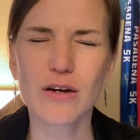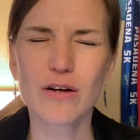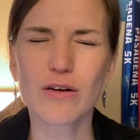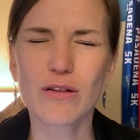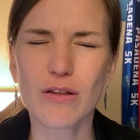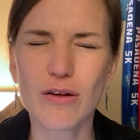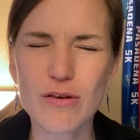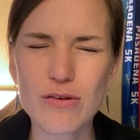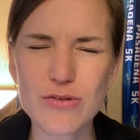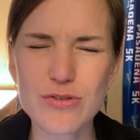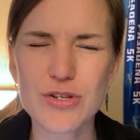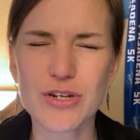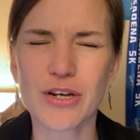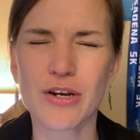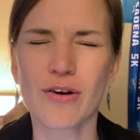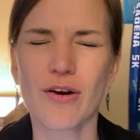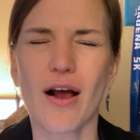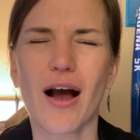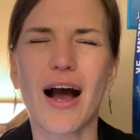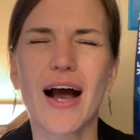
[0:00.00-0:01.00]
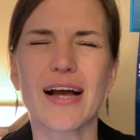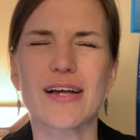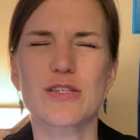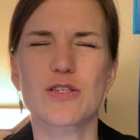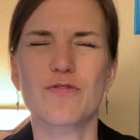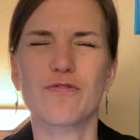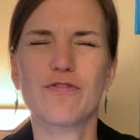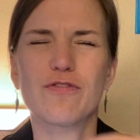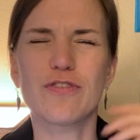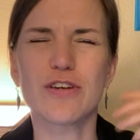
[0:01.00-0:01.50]
closing your
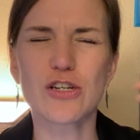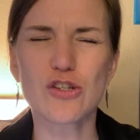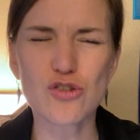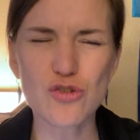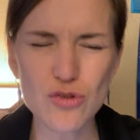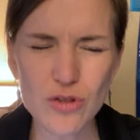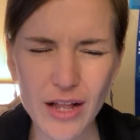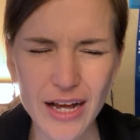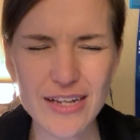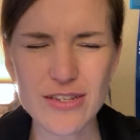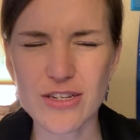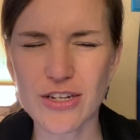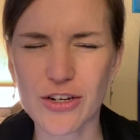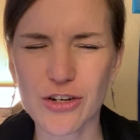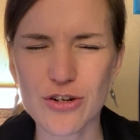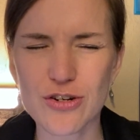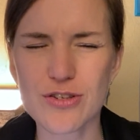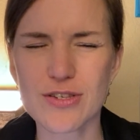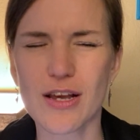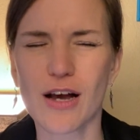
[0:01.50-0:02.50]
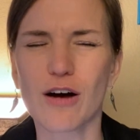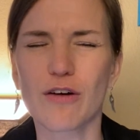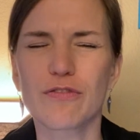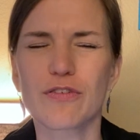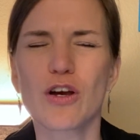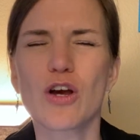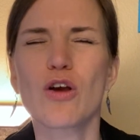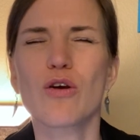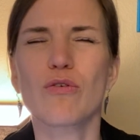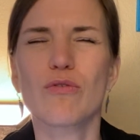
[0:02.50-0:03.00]
eyes, visualizing
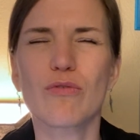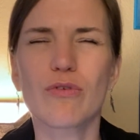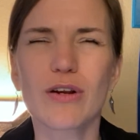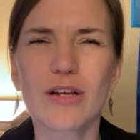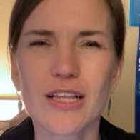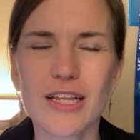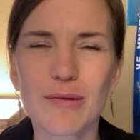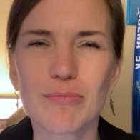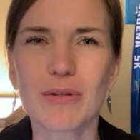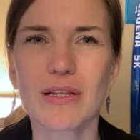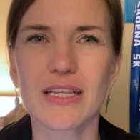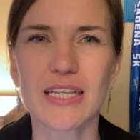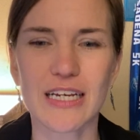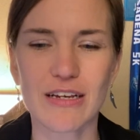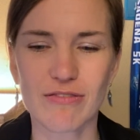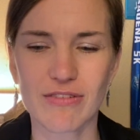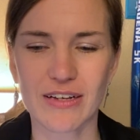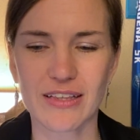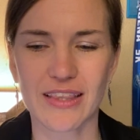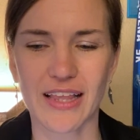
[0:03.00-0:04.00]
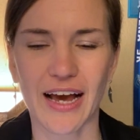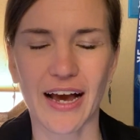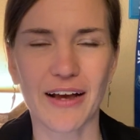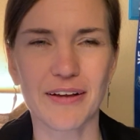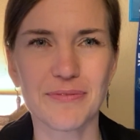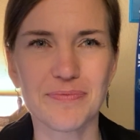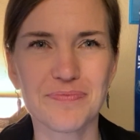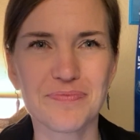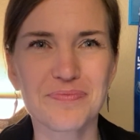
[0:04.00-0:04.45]
yourself, really believing that.